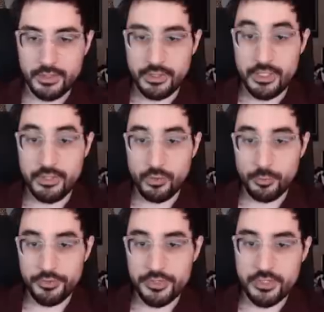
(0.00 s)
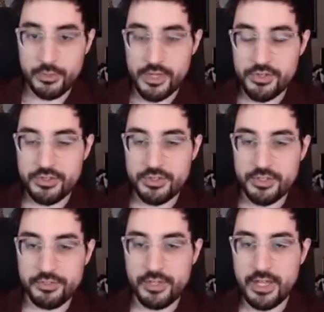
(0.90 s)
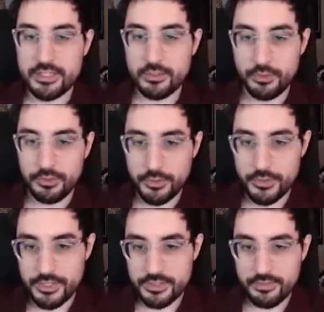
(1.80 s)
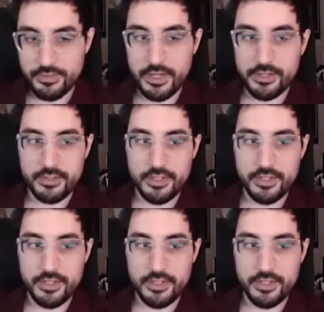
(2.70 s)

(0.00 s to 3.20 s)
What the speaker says: In normal situations, this flask will lose its effect